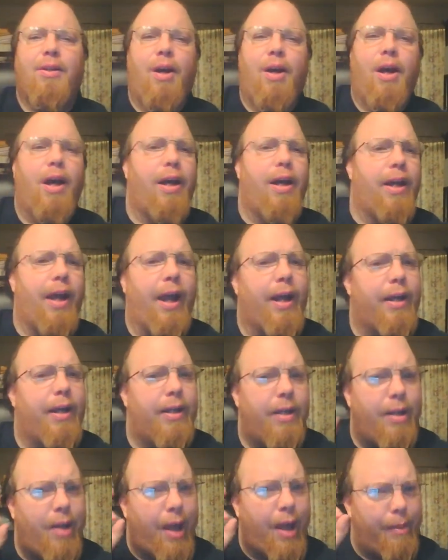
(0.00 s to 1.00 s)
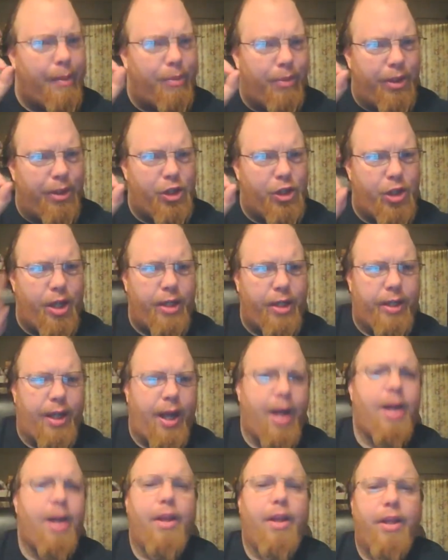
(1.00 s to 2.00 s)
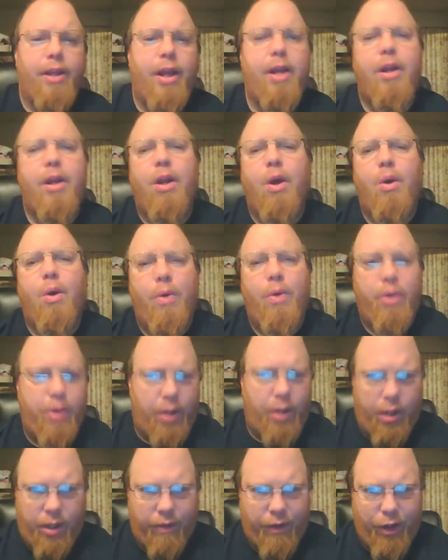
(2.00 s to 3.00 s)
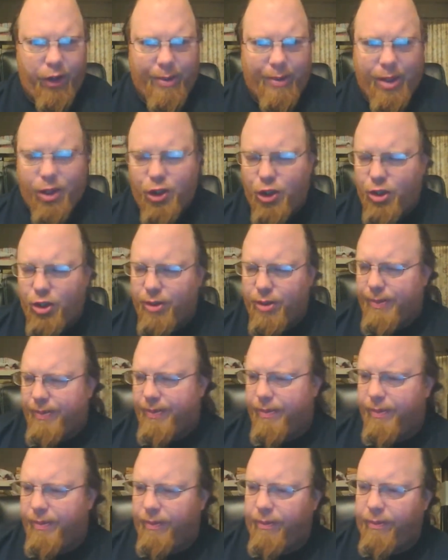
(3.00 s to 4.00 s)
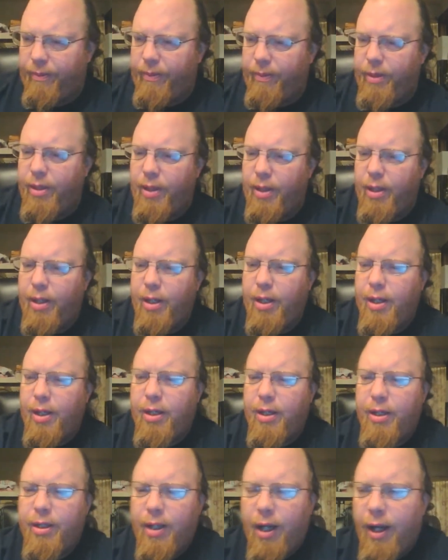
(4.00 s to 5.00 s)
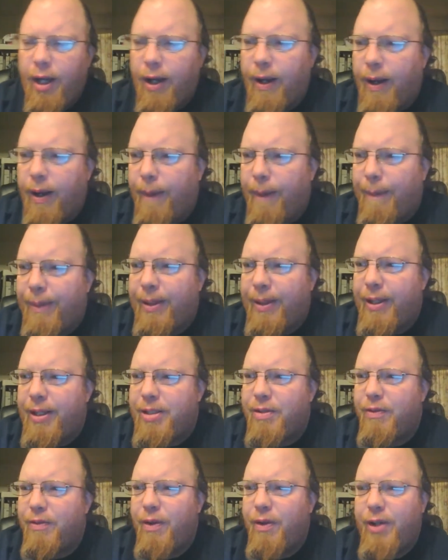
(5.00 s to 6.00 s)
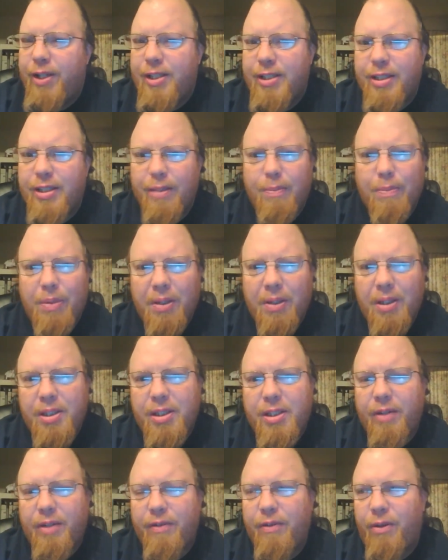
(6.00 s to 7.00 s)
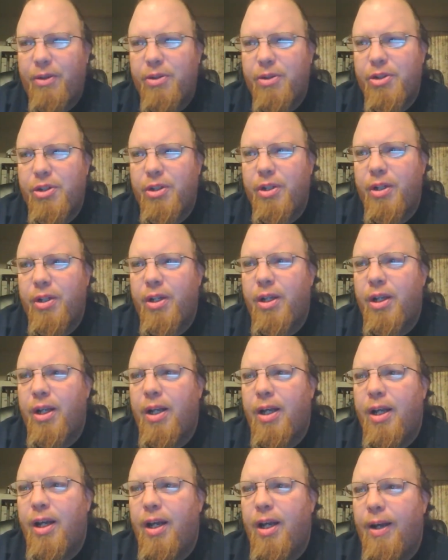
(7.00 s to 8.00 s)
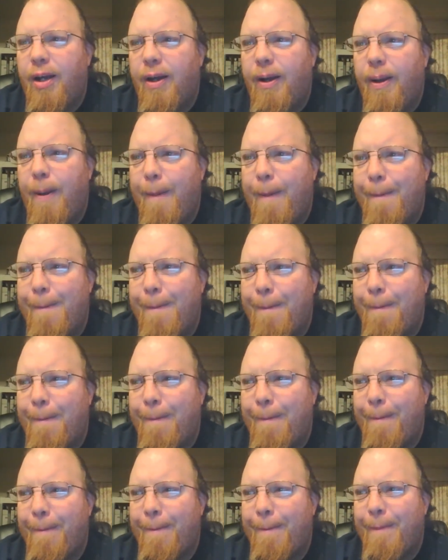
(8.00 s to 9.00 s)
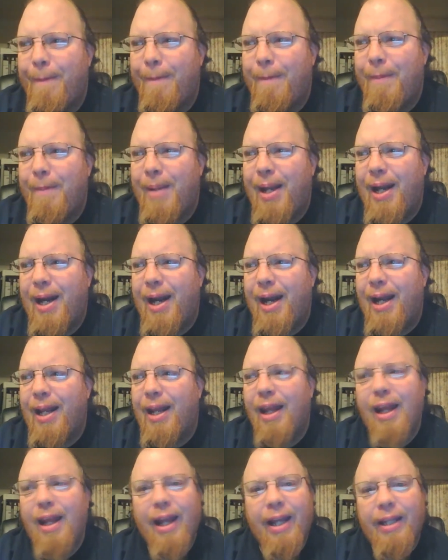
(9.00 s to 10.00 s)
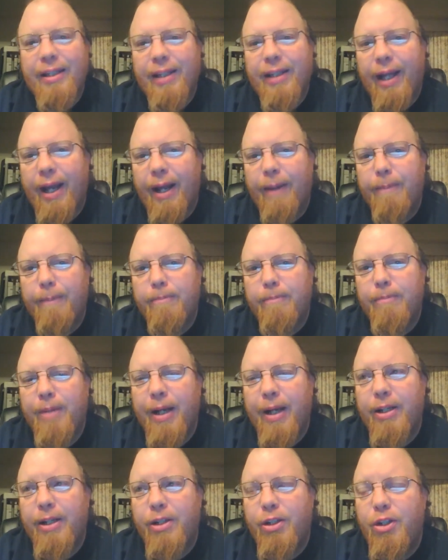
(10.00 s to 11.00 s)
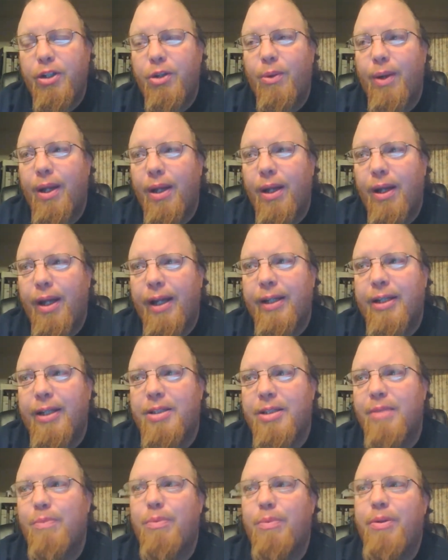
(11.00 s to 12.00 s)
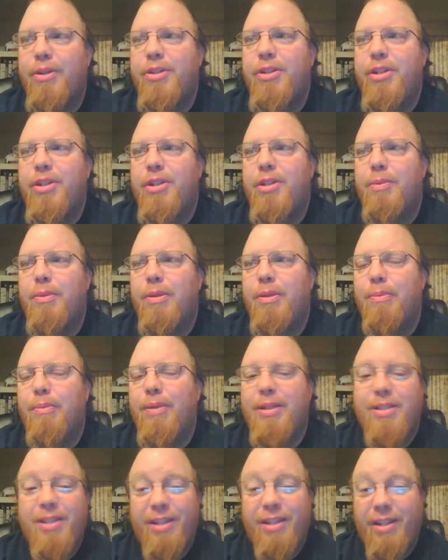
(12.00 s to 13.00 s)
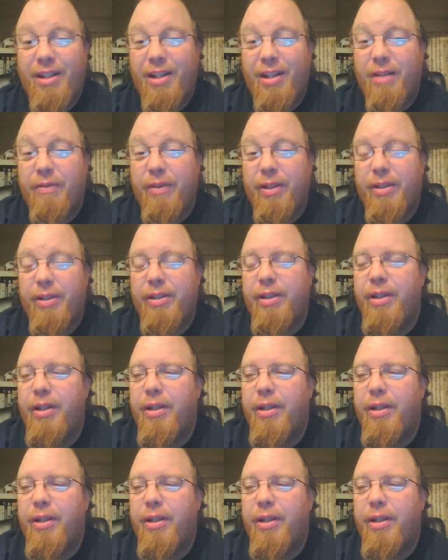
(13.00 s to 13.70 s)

Uh, again, I appreciate that. Nintendo, thank you very much. Uh, but it is a very simplistic version. Um, and I like that. I do. I like the simplicity simplicity of it.